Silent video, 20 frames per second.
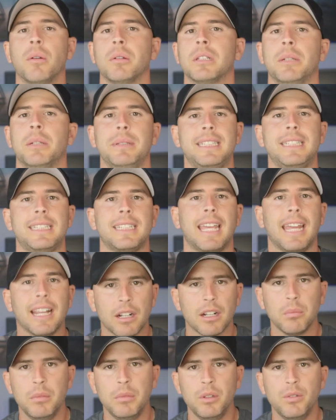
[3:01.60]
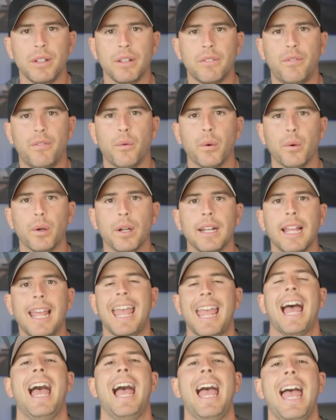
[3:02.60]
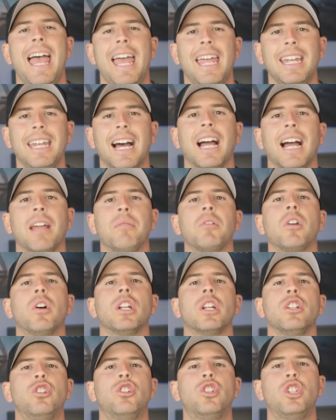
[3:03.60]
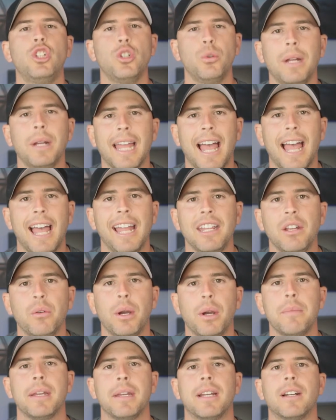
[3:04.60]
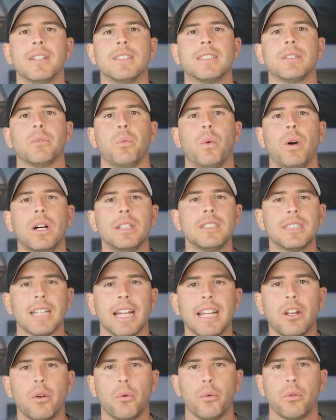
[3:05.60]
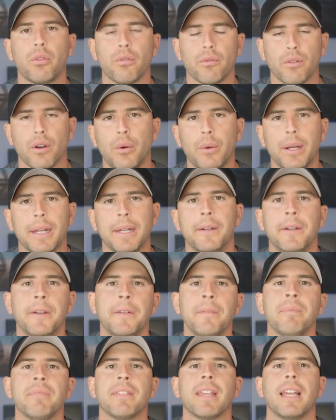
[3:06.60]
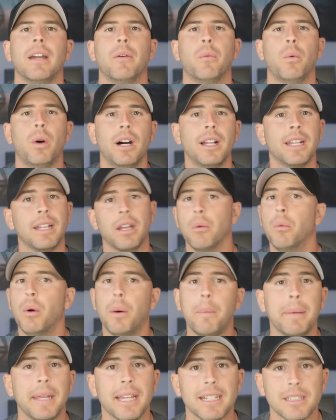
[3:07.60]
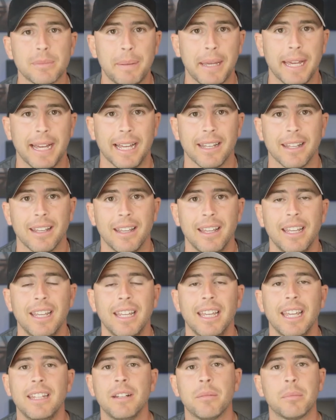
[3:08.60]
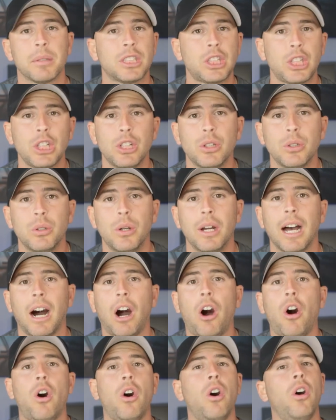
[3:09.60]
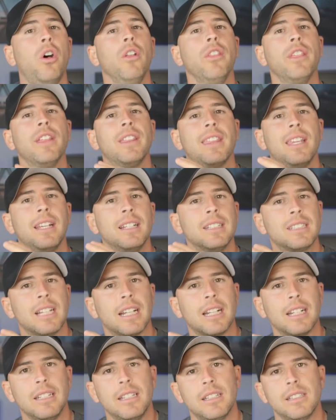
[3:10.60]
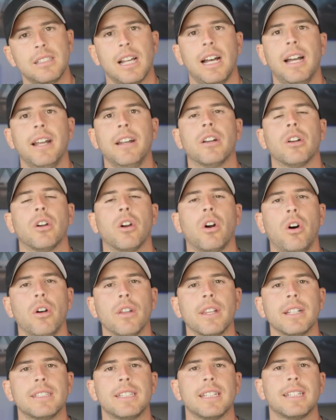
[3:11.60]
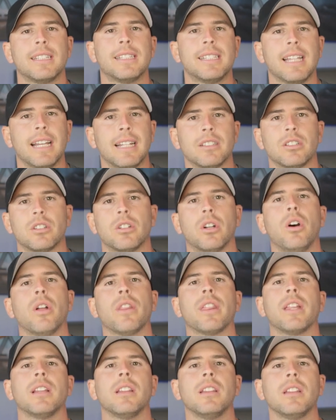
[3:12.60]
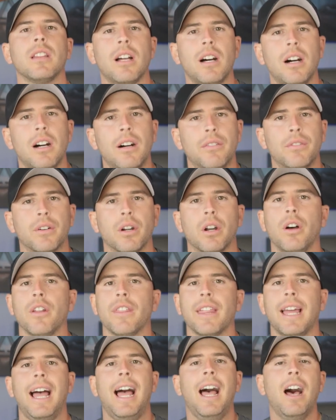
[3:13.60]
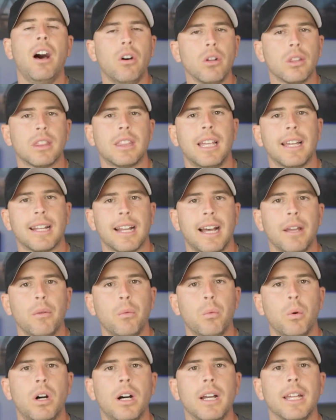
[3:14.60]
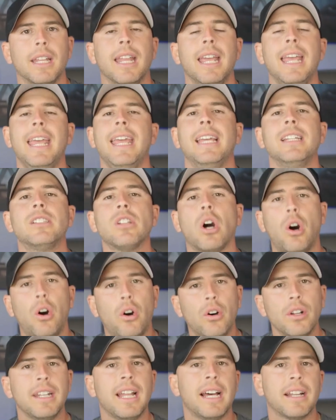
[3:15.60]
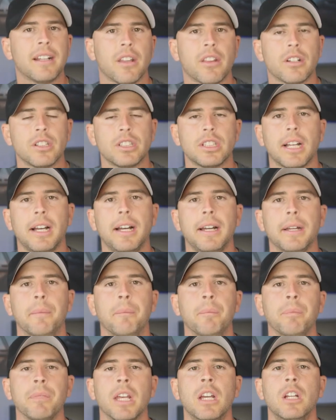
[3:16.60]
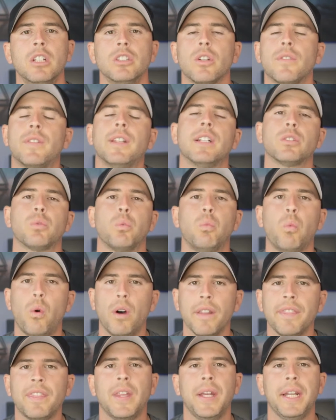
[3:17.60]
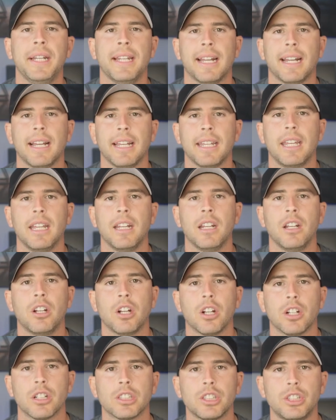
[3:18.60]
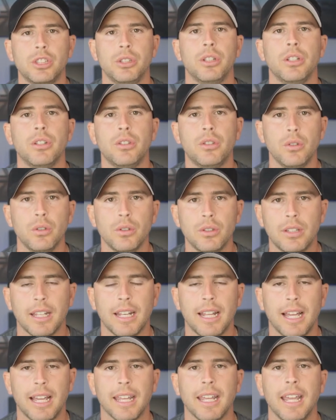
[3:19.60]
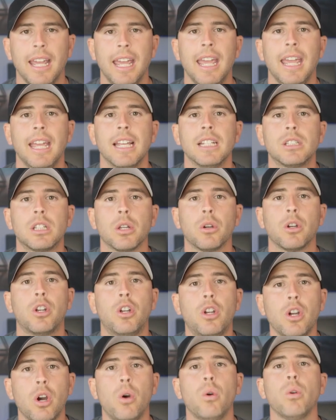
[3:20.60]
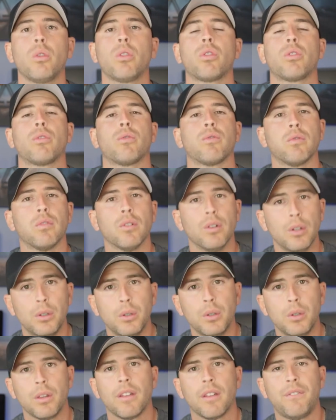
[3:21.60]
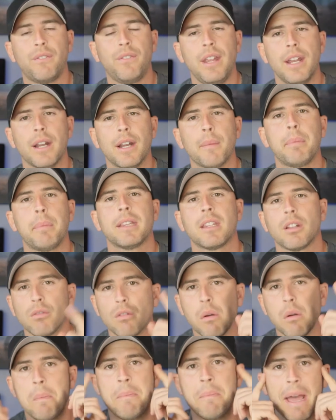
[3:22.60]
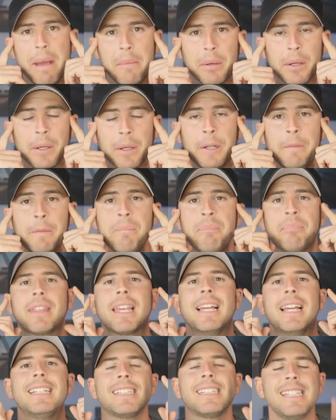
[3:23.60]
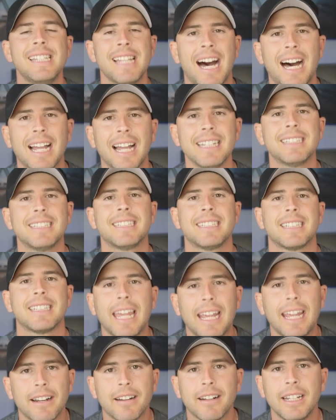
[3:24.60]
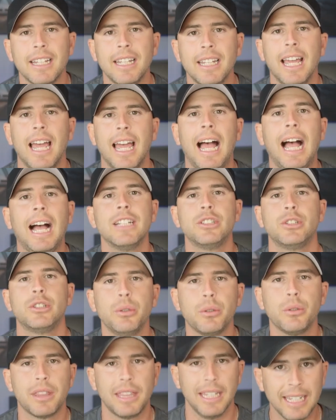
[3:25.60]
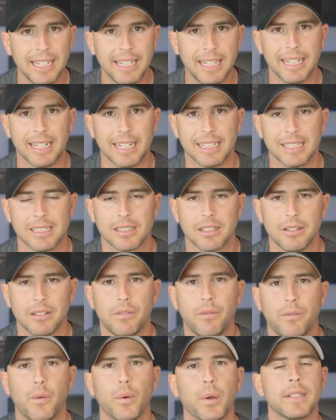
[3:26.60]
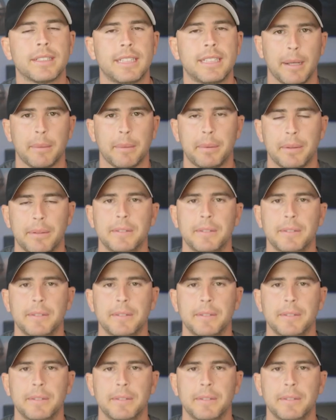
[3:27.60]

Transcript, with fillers: going to be scared moving forward and I'm going to do it anyway because once I go through it, one, it won't be as bad. And number two, all the things that I desire, all the success, or all the love, or all the health that I want is on that other side. So if there's one thing that I can encourage you to do today is to go through the fear, but to remember, it's not as scary as you think it is. For example,